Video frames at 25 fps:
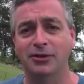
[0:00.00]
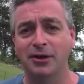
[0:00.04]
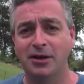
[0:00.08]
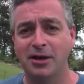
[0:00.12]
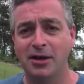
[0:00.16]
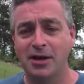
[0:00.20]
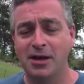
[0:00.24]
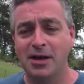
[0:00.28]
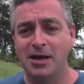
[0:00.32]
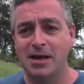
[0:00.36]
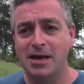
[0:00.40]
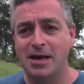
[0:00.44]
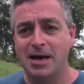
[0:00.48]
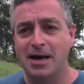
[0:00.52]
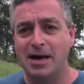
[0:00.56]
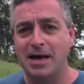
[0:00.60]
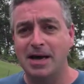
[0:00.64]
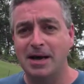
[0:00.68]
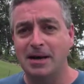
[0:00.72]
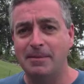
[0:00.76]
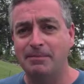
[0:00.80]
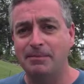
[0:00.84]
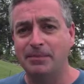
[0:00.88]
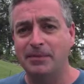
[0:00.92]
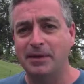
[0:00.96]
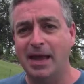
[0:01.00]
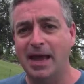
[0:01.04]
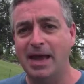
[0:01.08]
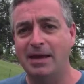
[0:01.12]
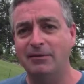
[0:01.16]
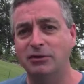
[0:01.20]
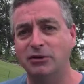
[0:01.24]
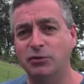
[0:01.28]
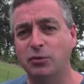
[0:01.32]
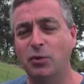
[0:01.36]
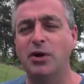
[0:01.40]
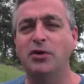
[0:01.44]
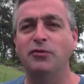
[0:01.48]
I
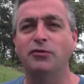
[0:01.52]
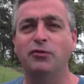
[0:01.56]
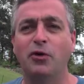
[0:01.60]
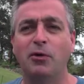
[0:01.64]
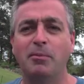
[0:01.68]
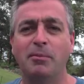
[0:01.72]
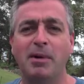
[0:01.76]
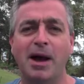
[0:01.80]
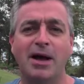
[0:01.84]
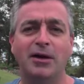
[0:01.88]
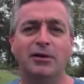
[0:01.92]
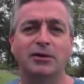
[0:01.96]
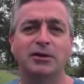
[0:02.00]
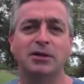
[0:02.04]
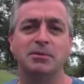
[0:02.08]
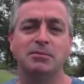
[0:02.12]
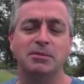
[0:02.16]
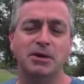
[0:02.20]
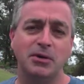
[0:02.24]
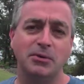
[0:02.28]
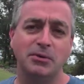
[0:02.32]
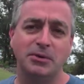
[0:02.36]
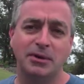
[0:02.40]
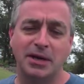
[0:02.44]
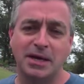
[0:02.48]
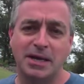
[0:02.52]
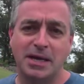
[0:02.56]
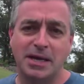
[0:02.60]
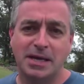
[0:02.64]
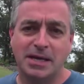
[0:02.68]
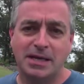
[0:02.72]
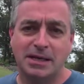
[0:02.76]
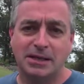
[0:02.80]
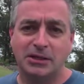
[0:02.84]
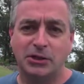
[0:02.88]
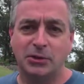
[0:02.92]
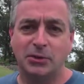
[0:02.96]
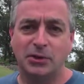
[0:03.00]
have a 24-mile commute
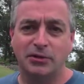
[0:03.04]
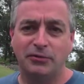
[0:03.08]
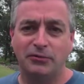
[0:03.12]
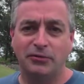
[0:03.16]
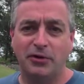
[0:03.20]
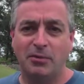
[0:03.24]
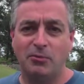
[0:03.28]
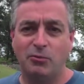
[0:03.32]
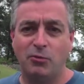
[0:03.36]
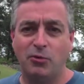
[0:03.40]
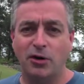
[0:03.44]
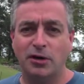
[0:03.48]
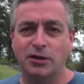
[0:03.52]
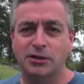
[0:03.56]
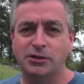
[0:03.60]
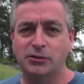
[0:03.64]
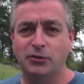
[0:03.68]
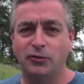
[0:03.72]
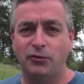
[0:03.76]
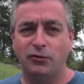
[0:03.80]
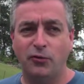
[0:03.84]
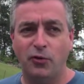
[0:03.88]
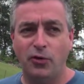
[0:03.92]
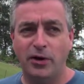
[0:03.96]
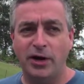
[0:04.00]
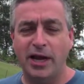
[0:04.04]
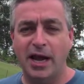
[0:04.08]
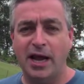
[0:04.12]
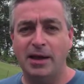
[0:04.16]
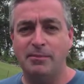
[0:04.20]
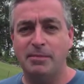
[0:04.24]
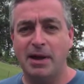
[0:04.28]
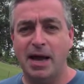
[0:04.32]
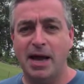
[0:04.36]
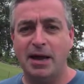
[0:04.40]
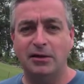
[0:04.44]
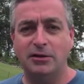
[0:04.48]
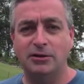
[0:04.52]
to and from work, so 48
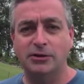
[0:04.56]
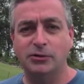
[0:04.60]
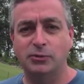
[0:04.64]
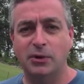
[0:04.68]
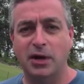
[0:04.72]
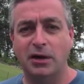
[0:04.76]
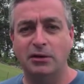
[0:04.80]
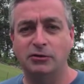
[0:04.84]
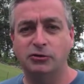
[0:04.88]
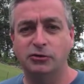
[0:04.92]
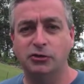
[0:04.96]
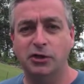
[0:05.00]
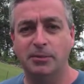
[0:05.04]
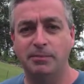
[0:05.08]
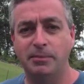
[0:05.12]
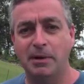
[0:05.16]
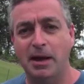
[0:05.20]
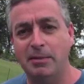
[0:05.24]
miles round trip.